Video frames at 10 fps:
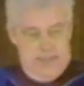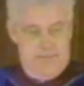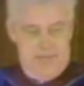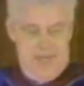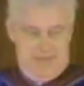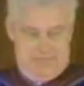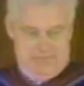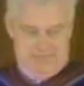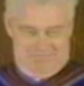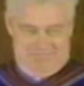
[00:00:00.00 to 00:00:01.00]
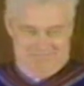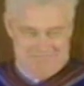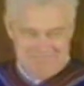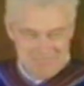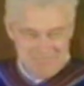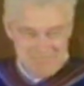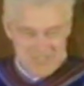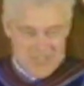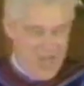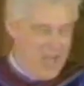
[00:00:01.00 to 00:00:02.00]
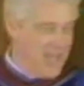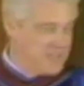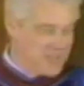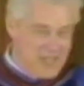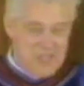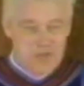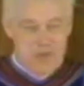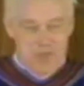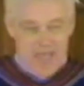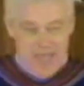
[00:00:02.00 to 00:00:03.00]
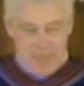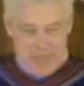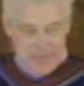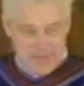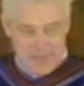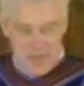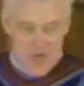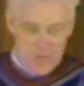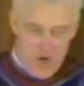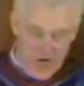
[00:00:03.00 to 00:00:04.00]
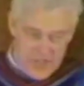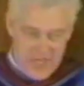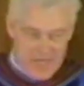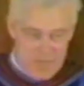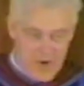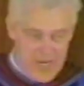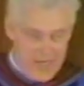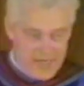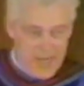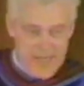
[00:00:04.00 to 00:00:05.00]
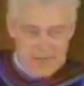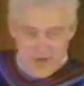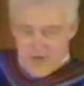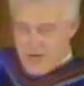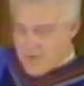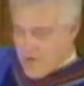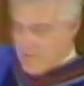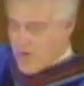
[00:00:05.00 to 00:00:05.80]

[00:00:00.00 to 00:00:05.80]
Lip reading: I'm done. Got all that Sunday school behind me. No more Sunday morning at 9:30 or no